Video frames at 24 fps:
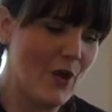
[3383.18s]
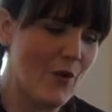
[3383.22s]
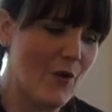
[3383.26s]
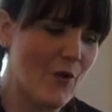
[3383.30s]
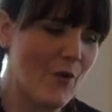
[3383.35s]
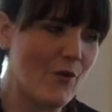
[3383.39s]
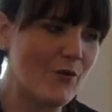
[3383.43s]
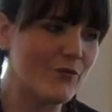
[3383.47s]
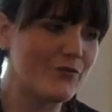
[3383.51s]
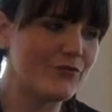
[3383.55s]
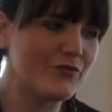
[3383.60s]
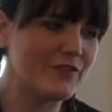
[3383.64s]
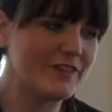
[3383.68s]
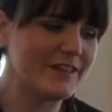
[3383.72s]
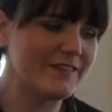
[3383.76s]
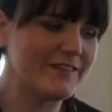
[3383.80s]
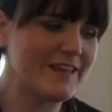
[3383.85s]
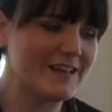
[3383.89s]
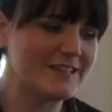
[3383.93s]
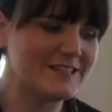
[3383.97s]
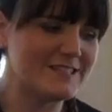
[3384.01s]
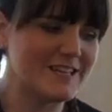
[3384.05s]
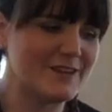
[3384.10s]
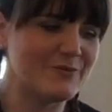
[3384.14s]
Hopefully
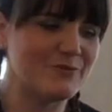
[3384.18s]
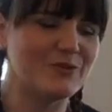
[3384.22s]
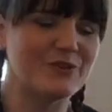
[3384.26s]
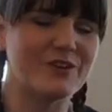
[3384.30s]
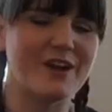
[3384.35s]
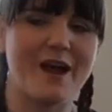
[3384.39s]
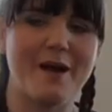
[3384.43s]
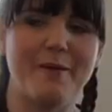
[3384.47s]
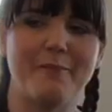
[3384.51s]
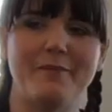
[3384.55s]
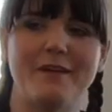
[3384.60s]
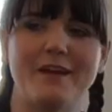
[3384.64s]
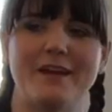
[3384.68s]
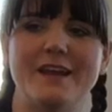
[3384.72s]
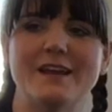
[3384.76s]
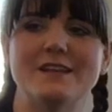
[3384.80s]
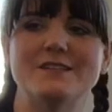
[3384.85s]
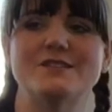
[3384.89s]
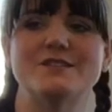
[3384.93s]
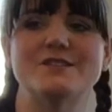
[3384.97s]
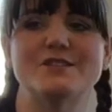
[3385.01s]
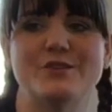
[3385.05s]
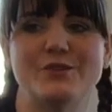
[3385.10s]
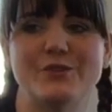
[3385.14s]
that day will come again
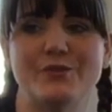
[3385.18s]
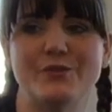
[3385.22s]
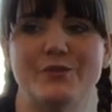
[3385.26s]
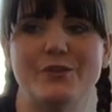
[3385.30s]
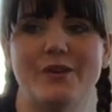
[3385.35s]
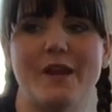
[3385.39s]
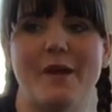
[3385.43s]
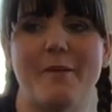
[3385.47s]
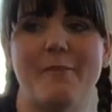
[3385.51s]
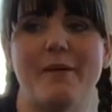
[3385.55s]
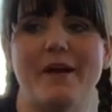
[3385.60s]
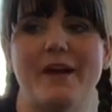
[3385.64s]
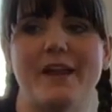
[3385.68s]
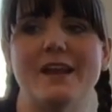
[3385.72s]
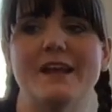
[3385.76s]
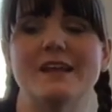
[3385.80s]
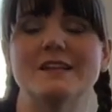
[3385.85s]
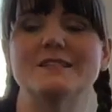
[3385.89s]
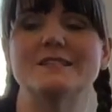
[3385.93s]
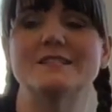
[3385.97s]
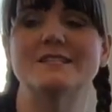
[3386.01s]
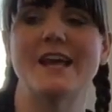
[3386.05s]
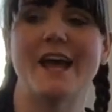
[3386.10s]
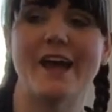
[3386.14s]
soon, but
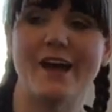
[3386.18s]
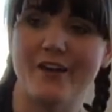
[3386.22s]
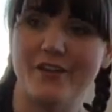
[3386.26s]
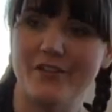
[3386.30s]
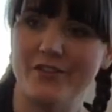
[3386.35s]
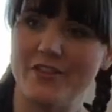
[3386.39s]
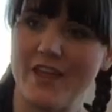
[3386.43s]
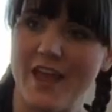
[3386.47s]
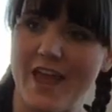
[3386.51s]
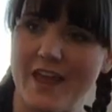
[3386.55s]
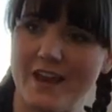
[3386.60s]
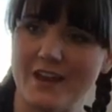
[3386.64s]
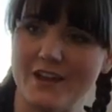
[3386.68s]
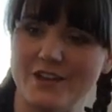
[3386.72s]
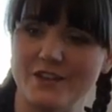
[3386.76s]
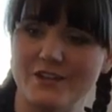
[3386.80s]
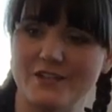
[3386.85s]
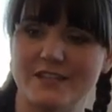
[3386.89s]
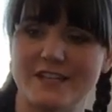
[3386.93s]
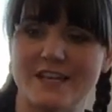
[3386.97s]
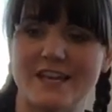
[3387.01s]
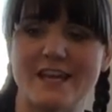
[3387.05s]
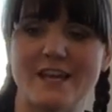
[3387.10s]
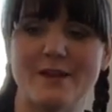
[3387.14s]
until then,
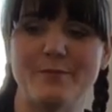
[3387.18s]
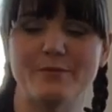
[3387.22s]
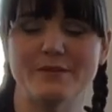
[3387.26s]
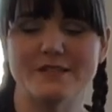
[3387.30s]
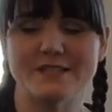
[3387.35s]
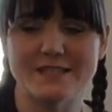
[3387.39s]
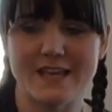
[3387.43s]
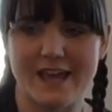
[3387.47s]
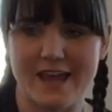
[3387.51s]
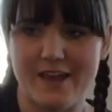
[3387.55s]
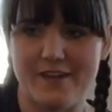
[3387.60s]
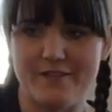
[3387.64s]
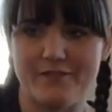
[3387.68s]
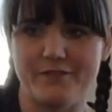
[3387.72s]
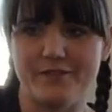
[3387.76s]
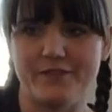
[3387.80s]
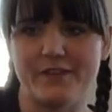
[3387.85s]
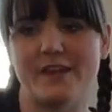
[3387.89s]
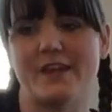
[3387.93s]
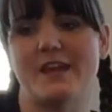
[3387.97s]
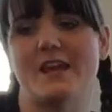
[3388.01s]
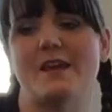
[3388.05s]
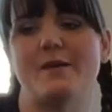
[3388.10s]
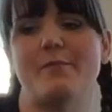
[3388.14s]
keep safe,
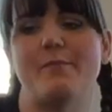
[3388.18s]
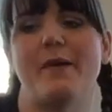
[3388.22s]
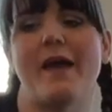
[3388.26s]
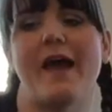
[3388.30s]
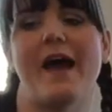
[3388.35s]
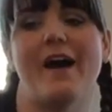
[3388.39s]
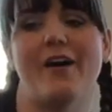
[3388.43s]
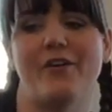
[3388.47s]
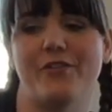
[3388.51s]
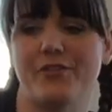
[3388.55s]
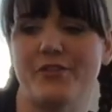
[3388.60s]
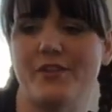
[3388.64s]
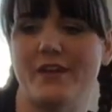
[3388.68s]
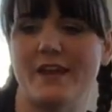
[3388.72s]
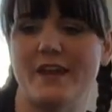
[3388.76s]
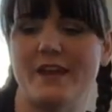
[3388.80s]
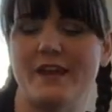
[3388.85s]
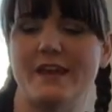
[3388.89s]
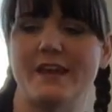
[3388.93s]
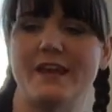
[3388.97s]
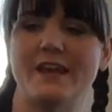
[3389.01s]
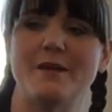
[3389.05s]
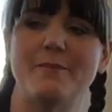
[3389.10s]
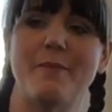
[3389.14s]
keep healthy,
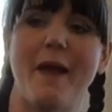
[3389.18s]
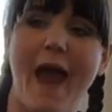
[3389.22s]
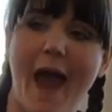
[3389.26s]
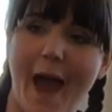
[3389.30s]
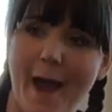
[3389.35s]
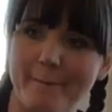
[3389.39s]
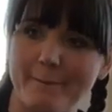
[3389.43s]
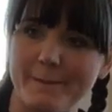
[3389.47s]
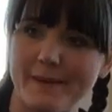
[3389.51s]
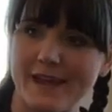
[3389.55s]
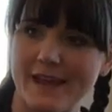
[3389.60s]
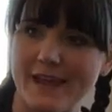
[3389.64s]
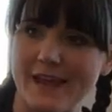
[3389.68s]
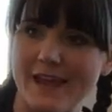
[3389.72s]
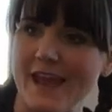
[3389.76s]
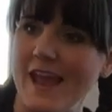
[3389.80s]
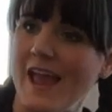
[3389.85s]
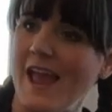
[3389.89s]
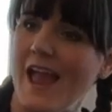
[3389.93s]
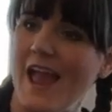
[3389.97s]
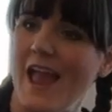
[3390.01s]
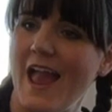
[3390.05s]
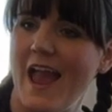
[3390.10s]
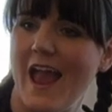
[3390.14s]
keep happy,
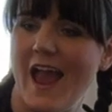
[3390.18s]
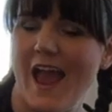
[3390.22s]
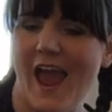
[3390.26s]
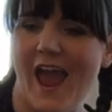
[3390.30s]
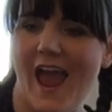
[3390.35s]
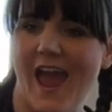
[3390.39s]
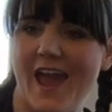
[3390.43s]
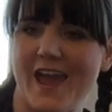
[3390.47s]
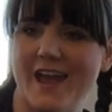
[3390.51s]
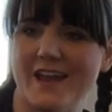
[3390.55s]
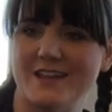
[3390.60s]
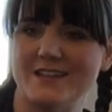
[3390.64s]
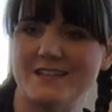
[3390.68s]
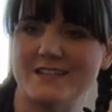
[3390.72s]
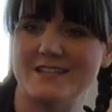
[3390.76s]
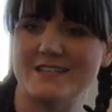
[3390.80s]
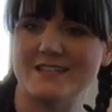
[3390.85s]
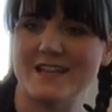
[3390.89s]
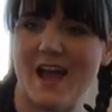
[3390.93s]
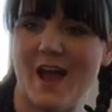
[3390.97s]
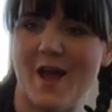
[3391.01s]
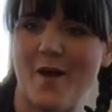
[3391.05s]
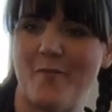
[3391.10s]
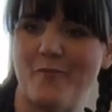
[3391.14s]
and
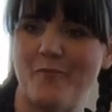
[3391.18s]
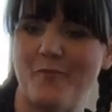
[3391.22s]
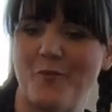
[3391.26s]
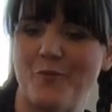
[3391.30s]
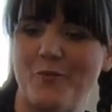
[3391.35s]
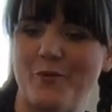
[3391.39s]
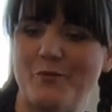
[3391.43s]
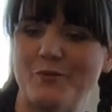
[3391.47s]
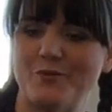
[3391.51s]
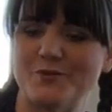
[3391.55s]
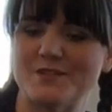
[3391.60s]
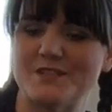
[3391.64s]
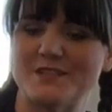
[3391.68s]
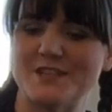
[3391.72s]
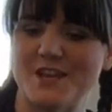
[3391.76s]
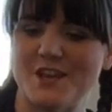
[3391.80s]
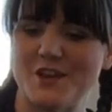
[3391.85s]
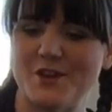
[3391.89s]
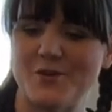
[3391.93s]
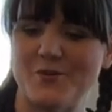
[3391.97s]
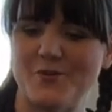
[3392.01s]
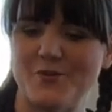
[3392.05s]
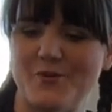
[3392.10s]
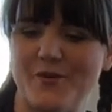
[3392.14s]
we will
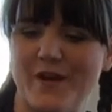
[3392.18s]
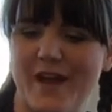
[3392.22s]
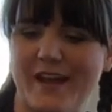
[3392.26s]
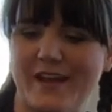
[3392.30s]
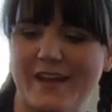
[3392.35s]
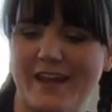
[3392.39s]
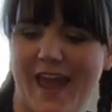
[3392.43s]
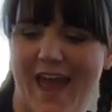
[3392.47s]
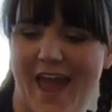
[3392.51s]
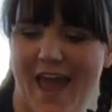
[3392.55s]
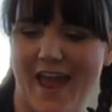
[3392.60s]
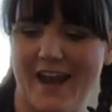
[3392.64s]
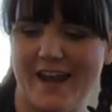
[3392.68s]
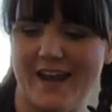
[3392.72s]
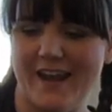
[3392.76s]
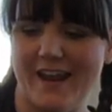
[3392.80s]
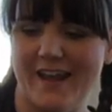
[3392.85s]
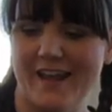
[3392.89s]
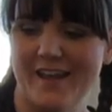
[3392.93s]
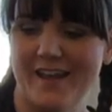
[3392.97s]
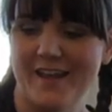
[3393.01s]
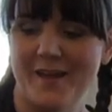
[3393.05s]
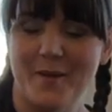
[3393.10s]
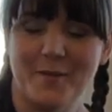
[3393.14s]
see you again
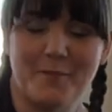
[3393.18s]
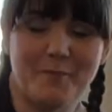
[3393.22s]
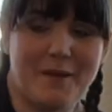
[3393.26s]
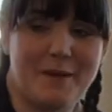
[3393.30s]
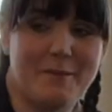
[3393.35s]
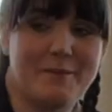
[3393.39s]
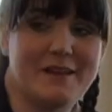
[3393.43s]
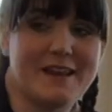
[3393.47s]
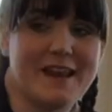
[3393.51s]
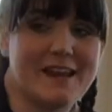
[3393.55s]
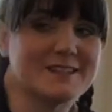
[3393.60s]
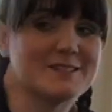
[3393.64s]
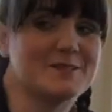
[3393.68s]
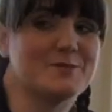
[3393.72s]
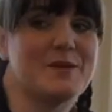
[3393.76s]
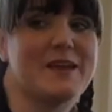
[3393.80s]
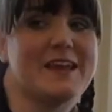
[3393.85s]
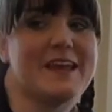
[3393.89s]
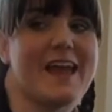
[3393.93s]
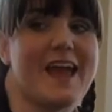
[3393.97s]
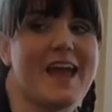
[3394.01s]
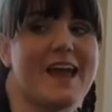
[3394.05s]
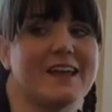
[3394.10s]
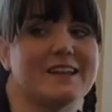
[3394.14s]
maybe next
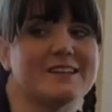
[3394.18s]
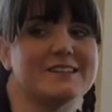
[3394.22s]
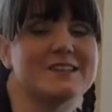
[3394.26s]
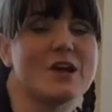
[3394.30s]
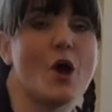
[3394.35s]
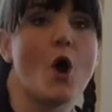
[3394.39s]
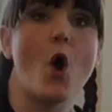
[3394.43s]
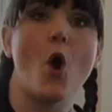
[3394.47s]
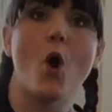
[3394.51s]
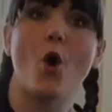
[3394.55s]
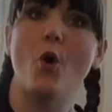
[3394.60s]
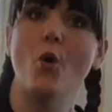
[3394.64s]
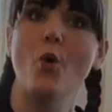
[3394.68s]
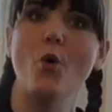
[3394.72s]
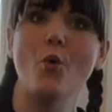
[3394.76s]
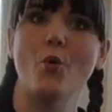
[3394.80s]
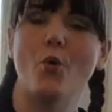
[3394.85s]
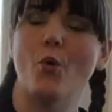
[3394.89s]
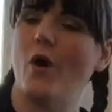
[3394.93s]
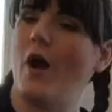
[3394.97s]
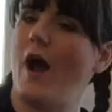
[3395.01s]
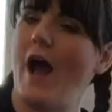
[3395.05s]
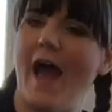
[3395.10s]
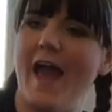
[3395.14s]
weekend.
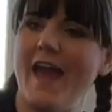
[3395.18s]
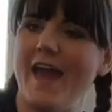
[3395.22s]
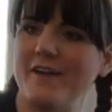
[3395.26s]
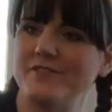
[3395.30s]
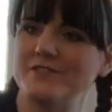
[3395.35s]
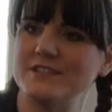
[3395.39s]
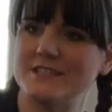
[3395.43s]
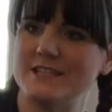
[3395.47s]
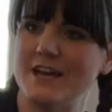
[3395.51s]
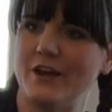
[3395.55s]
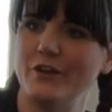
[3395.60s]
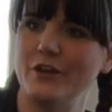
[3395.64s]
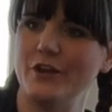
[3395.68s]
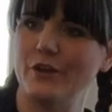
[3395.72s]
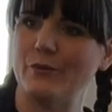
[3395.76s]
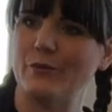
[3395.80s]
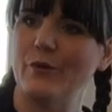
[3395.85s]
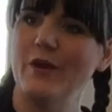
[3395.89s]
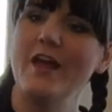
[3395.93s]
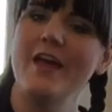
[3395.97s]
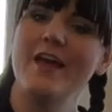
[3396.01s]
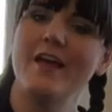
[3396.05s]
Oh, I have to tell you,